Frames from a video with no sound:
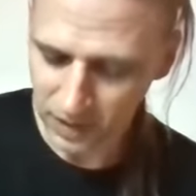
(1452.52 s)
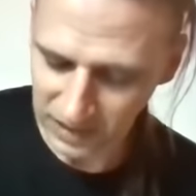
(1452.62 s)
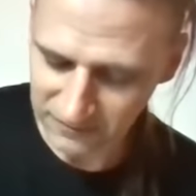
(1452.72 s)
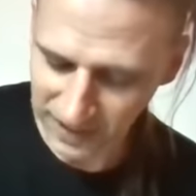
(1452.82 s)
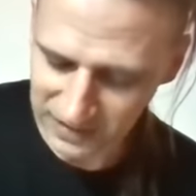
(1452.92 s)

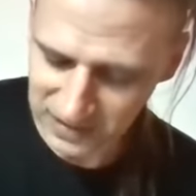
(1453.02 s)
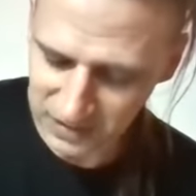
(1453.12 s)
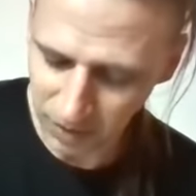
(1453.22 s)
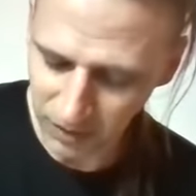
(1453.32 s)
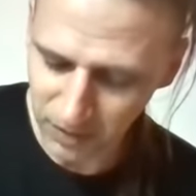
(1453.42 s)
He advanced
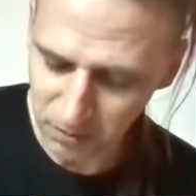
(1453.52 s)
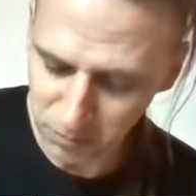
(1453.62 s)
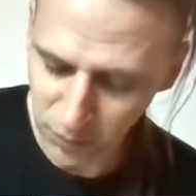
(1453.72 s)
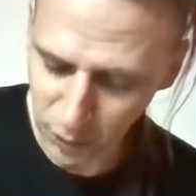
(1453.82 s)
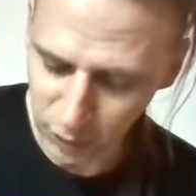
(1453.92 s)
upon the
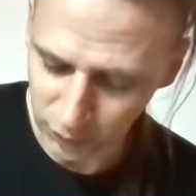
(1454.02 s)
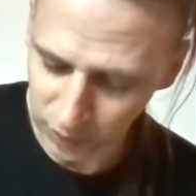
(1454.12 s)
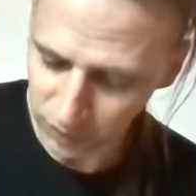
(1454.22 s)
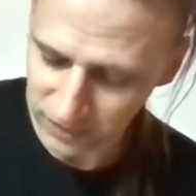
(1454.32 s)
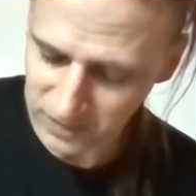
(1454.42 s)

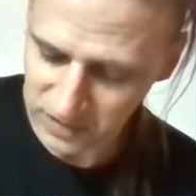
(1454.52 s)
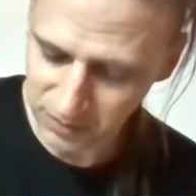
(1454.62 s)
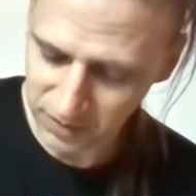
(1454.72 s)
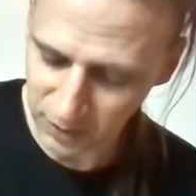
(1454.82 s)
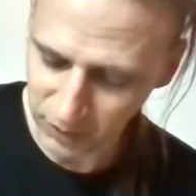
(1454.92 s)
murderer with his
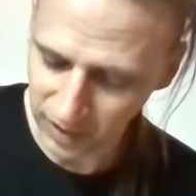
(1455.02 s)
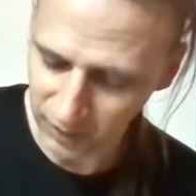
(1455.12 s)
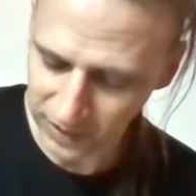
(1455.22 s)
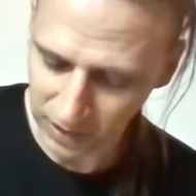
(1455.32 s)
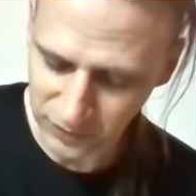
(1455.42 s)
spear
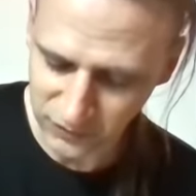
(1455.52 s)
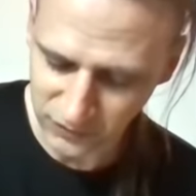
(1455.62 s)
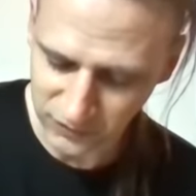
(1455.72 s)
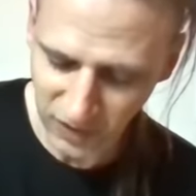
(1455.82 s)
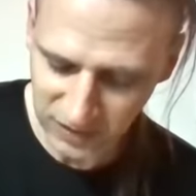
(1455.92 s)
held out in
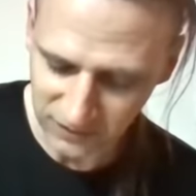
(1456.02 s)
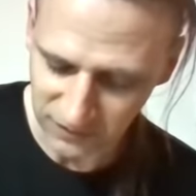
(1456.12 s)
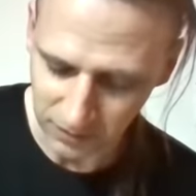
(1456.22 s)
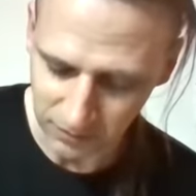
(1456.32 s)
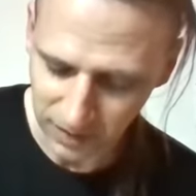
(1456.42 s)
front of
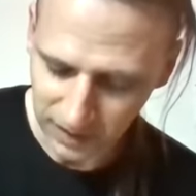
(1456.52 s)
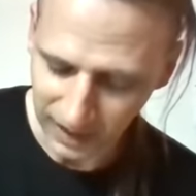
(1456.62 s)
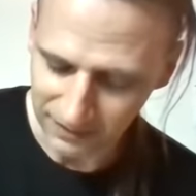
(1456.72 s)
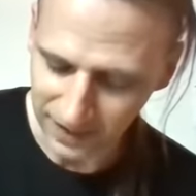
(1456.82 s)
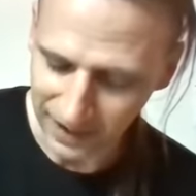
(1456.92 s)
him,
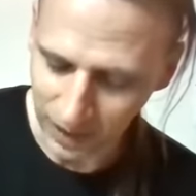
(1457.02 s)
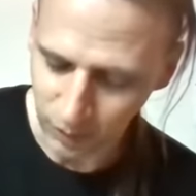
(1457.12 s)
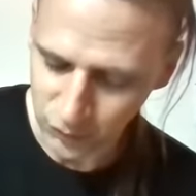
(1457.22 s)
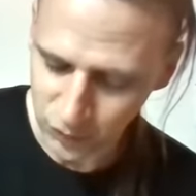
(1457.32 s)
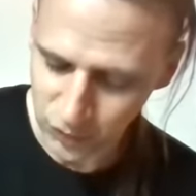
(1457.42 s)
and the
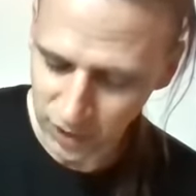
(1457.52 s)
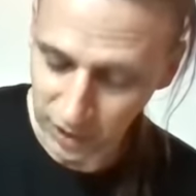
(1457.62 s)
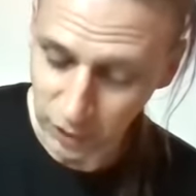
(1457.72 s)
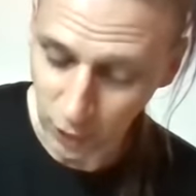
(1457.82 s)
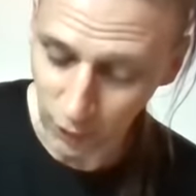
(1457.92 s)
hounds,
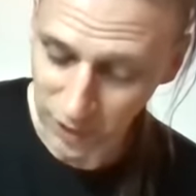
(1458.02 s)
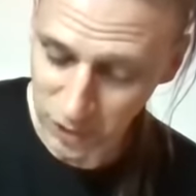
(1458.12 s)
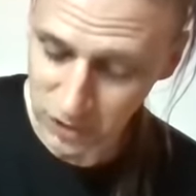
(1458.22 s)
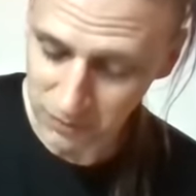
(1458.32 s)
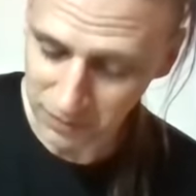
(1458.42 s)

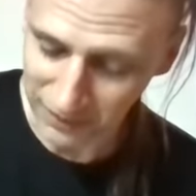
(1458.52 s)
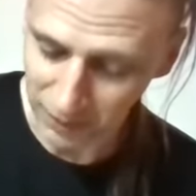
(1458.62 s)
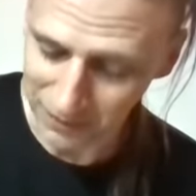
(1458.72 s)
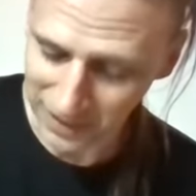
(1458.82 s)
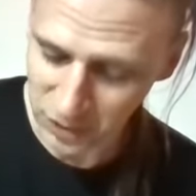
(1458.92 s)
encouraged by
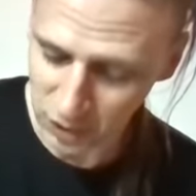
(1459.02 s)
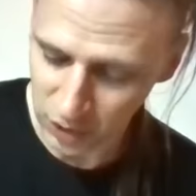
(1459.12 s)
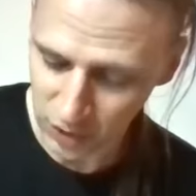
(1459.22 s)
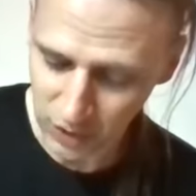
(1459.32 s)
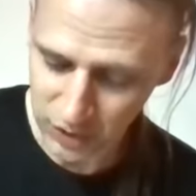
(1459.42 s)
their
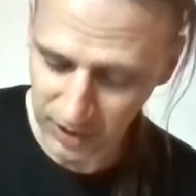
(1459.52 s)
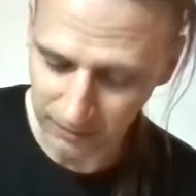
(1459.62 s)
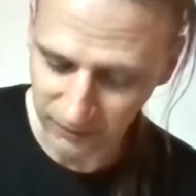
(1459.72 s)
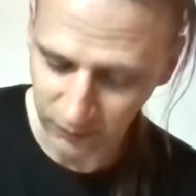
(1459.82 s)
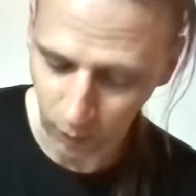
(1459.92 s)
master,
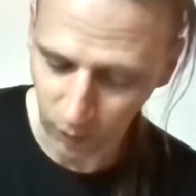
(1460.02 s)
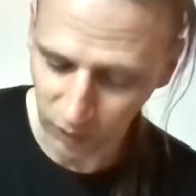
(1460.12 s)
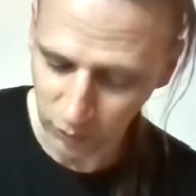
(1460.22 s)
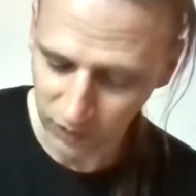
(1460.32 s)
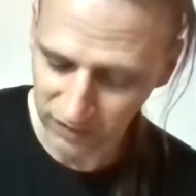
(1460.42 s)
stepped
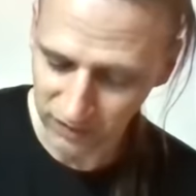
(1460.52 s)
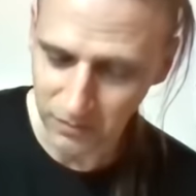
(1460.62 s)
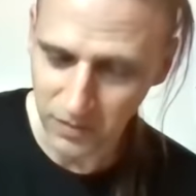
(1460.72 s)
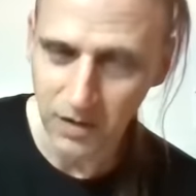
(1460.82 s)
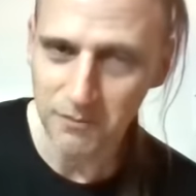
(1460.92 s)
forward with
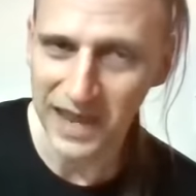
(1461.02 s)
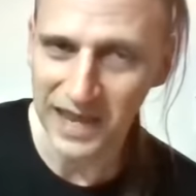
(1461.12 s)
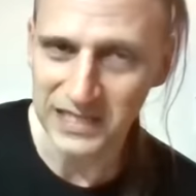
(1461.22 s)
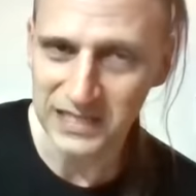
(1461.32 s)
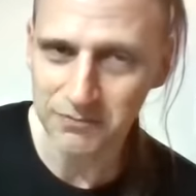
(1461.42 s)
him
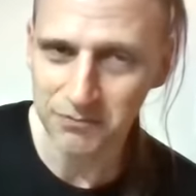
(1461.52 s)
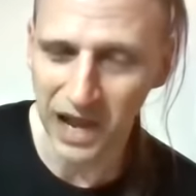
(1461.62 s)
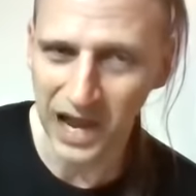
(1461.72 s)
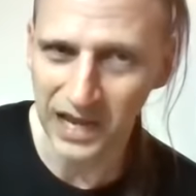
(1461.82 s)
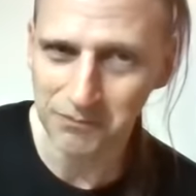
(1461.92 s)
pace
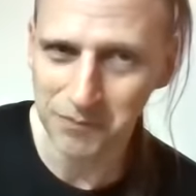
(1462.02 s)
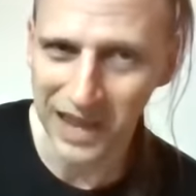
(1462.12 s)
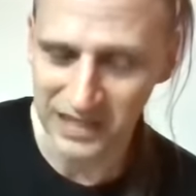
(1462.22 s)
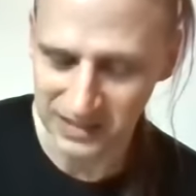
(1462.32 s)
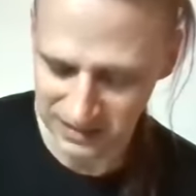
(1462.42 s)
by
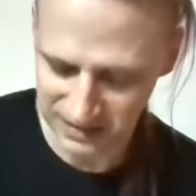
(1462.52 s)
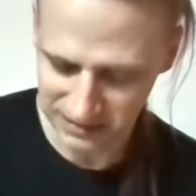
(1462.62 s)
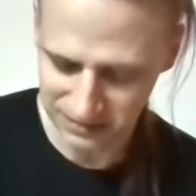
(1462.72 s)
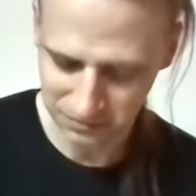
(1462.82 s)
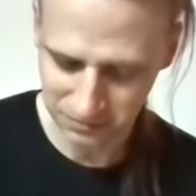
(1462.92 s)
pace.